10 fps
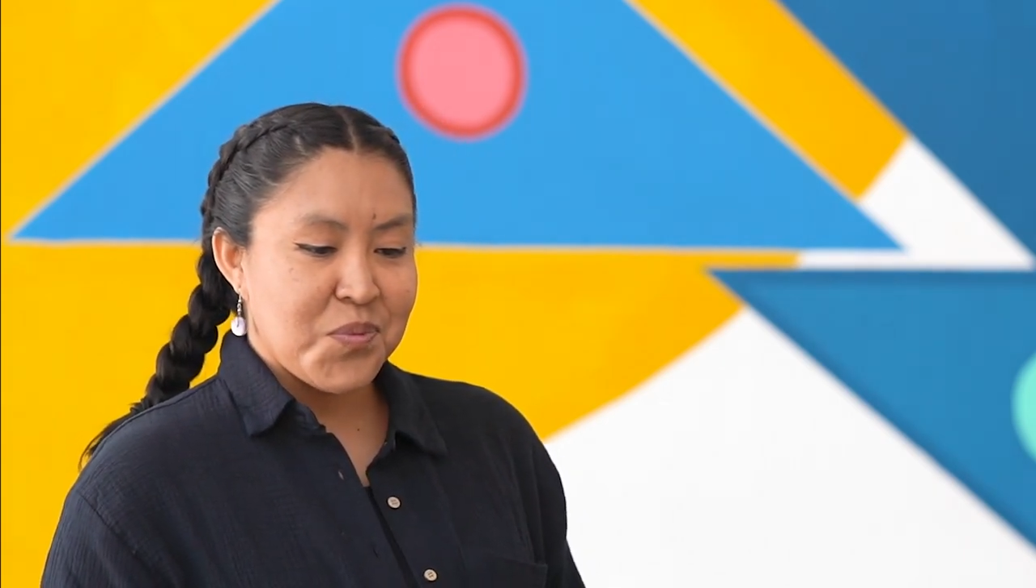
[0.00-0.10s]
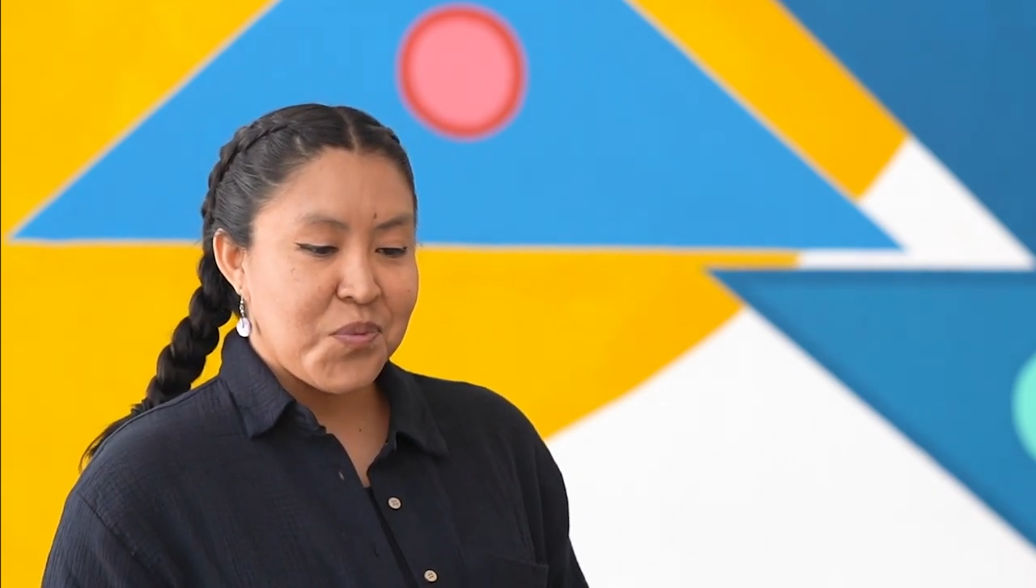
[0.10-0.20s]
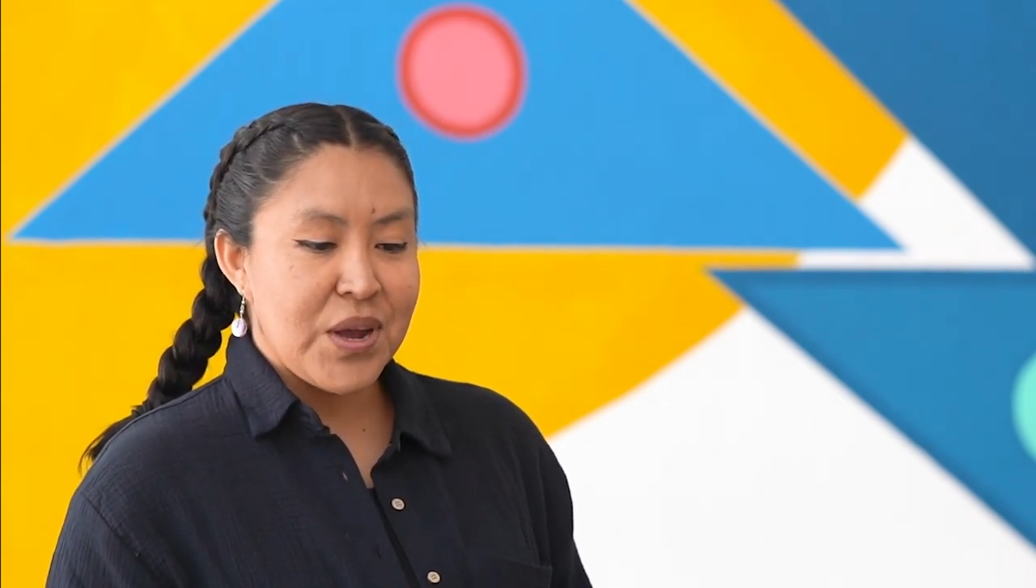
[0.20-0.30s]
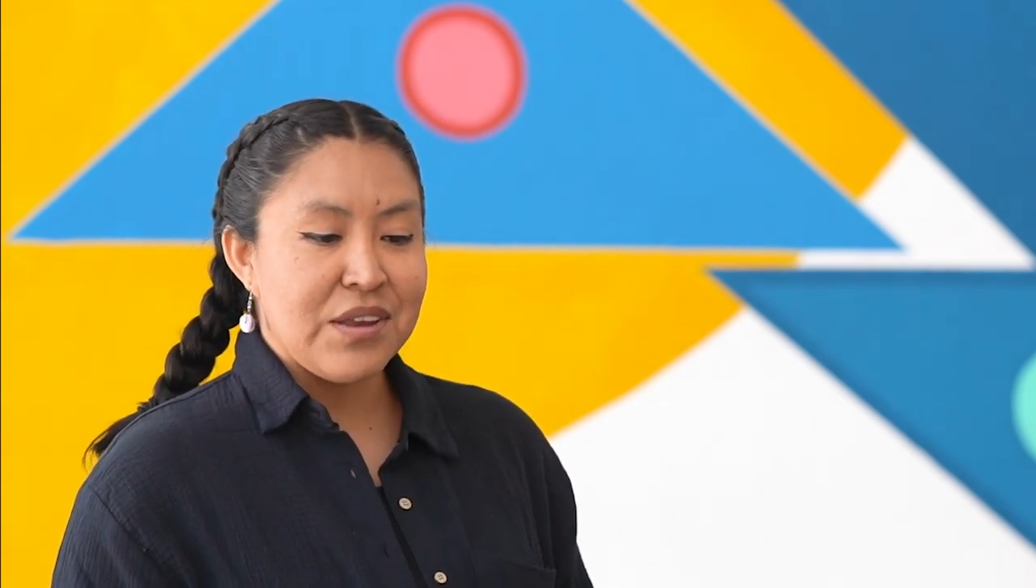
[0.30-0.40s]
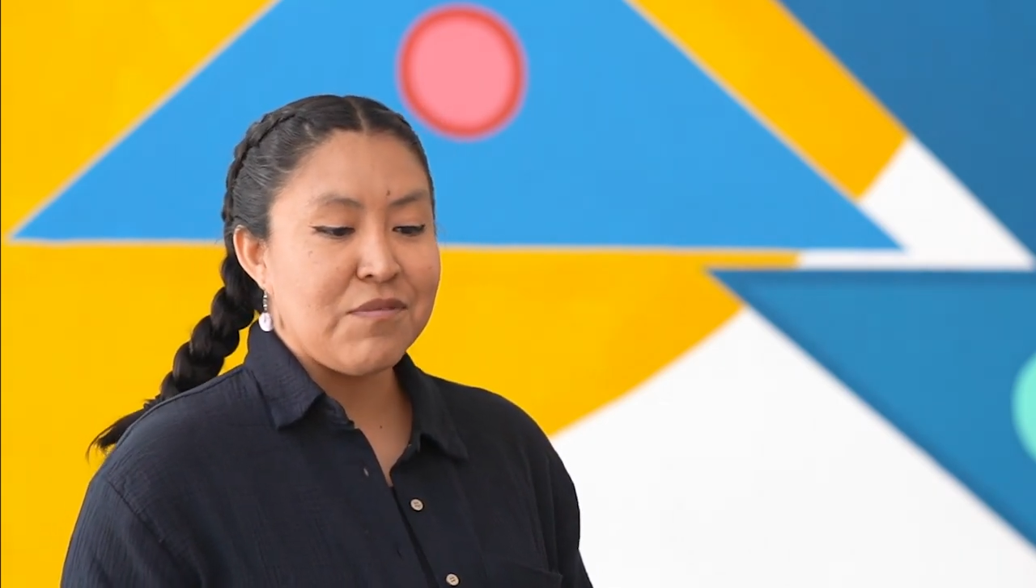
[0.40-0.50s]

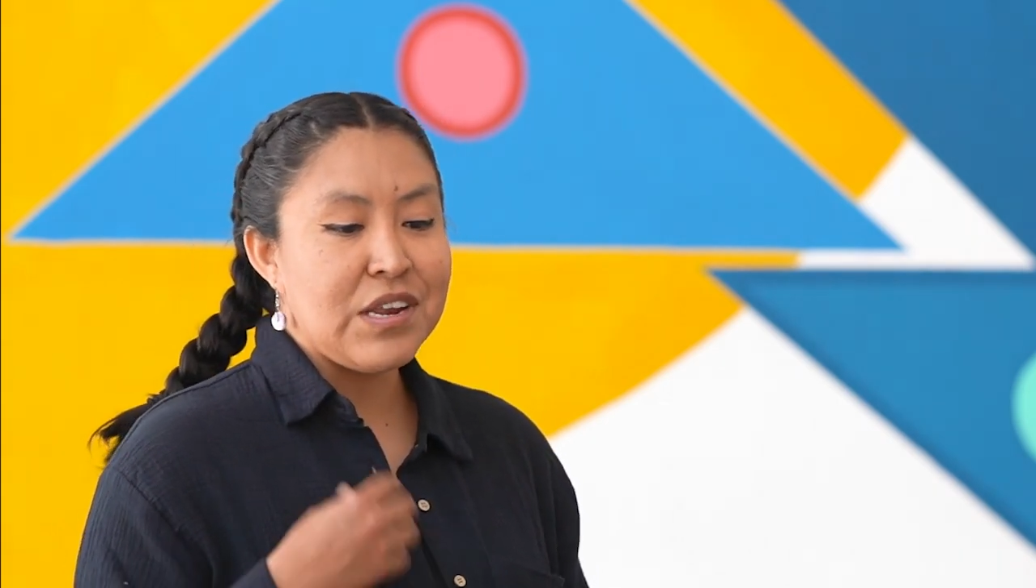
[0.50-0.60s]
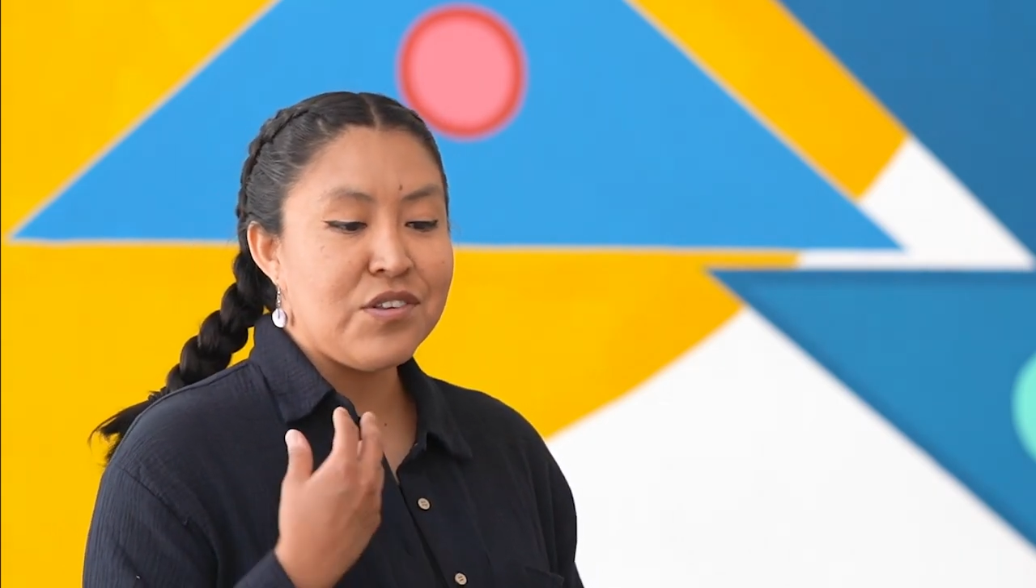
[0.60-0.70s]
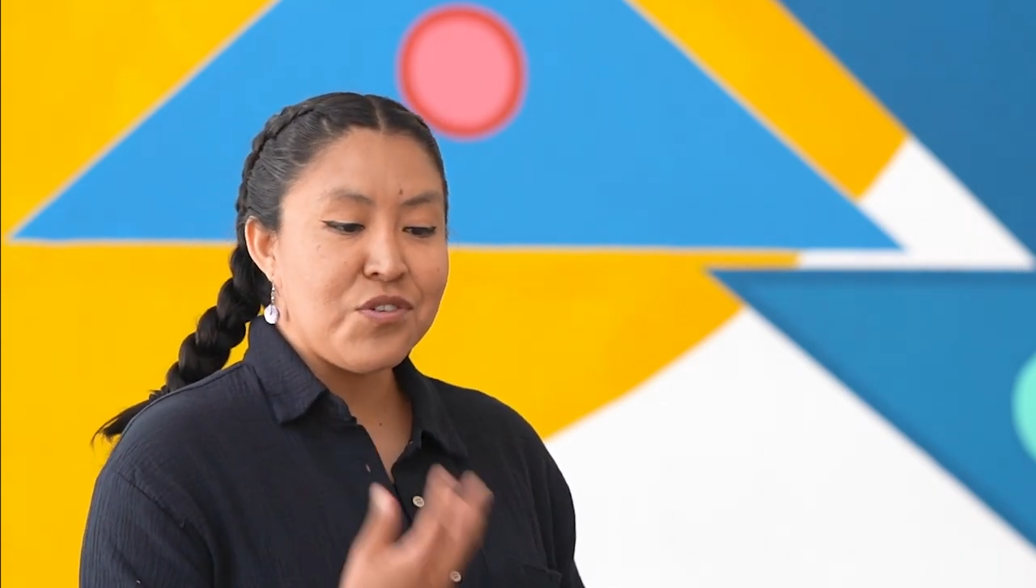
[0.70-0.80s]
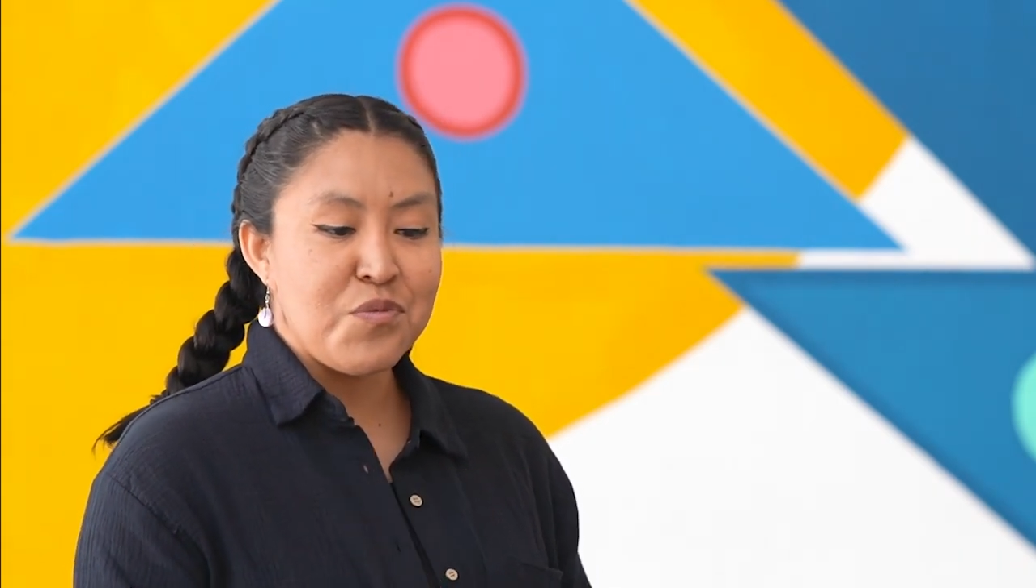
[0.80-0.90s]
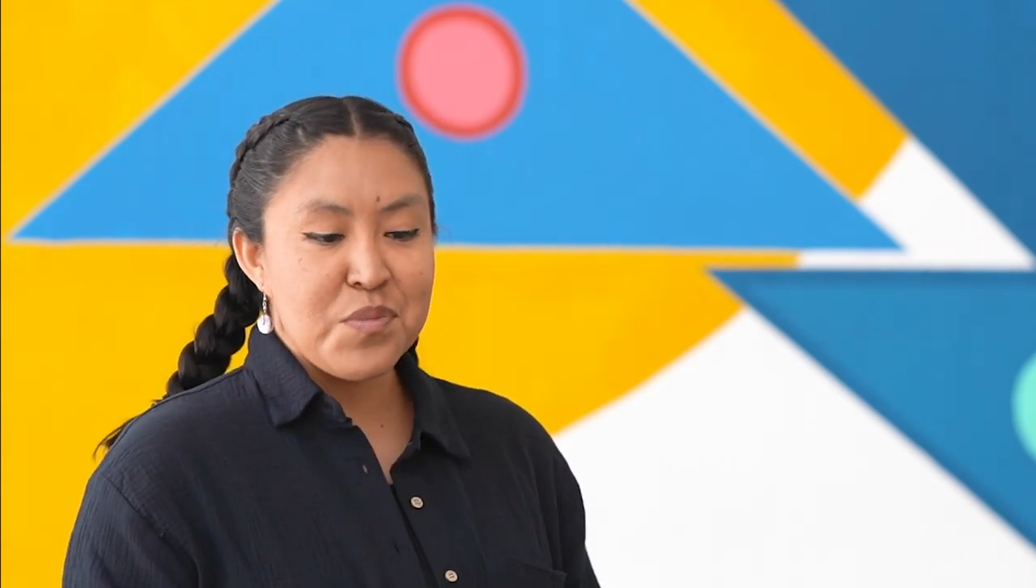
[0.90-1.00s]
when we
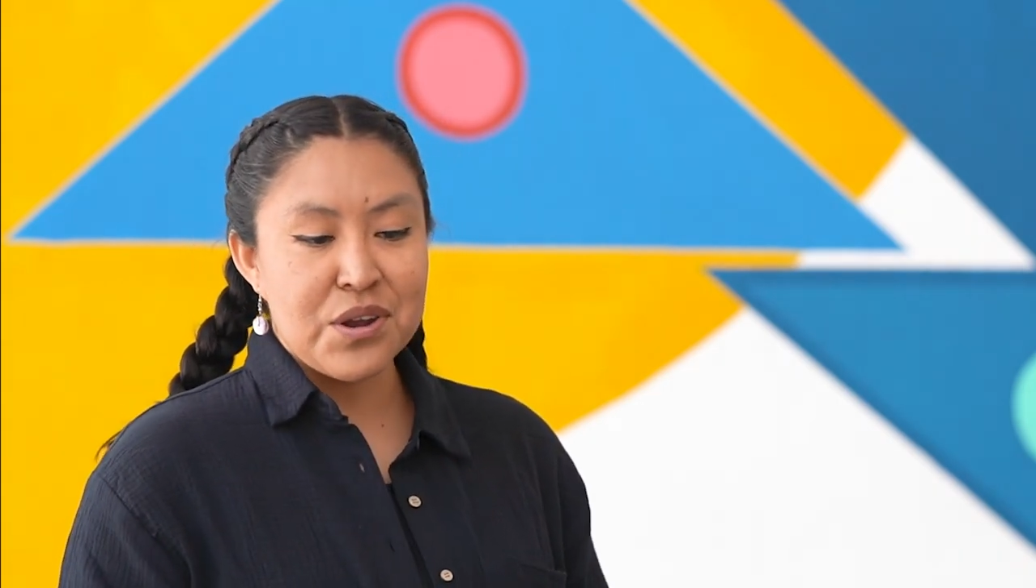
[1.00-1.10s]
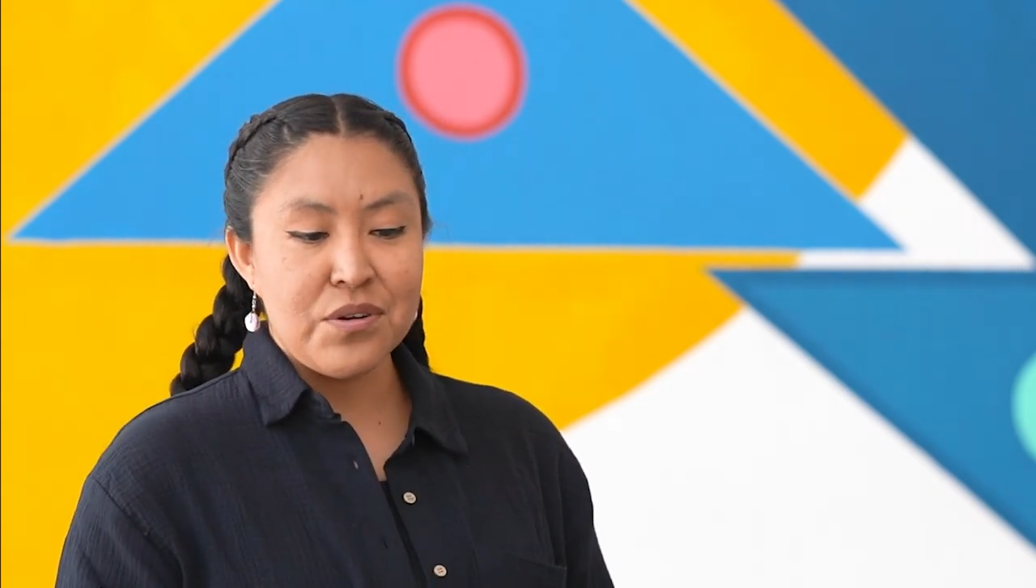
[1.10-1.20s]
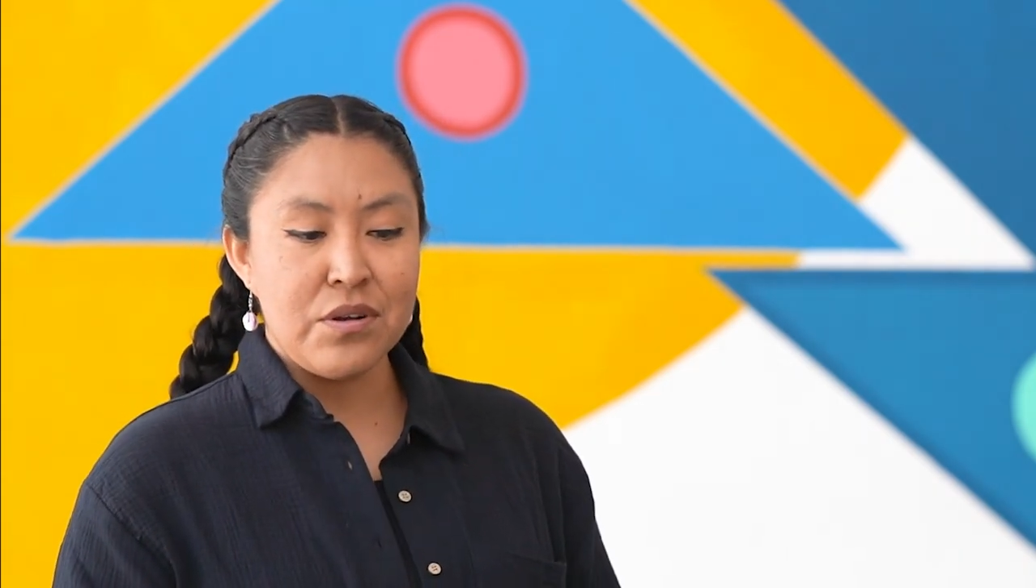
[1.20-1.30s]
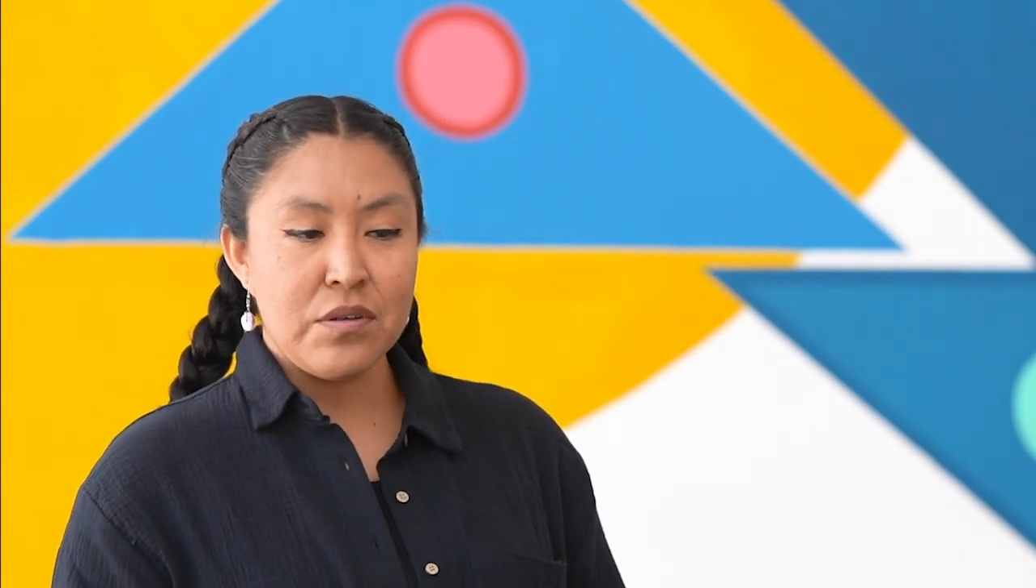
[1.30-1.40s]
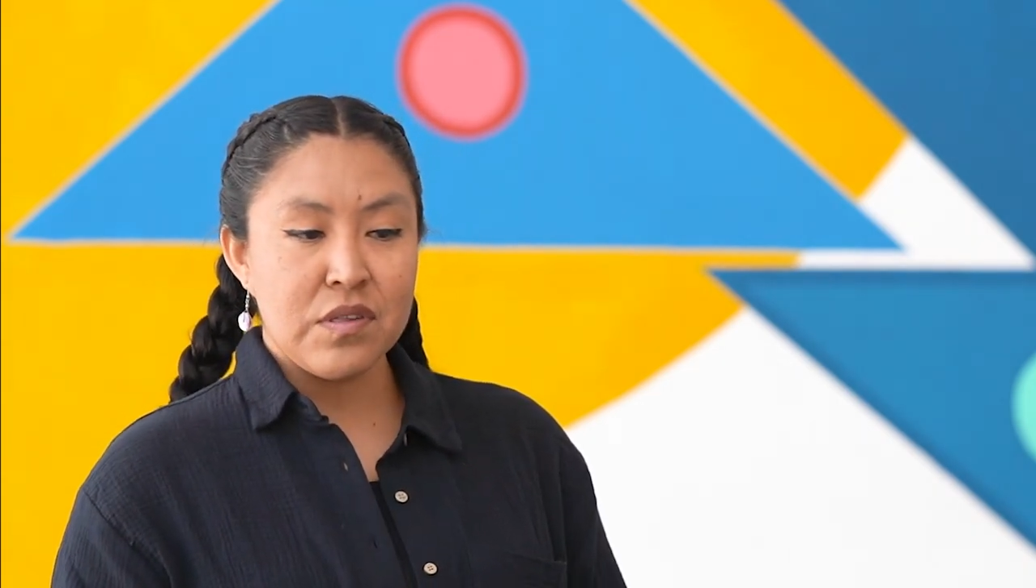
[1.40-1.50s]
do
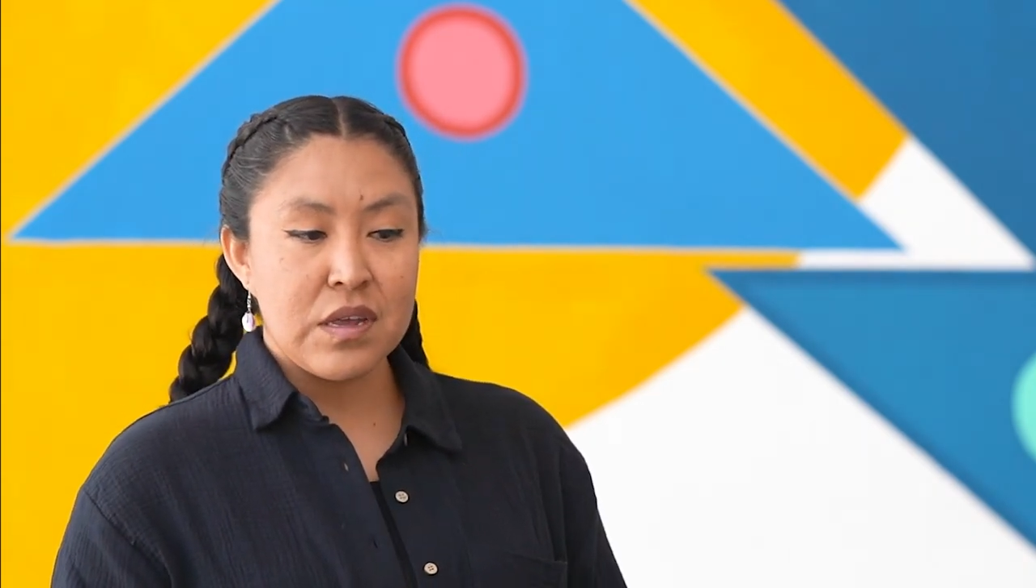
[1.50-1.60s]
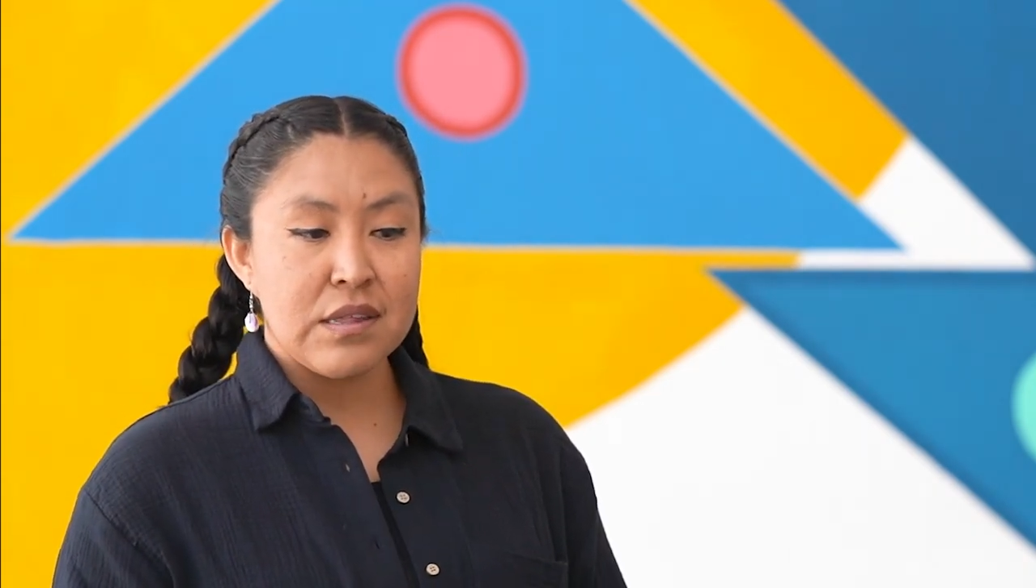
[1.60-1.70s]
murals,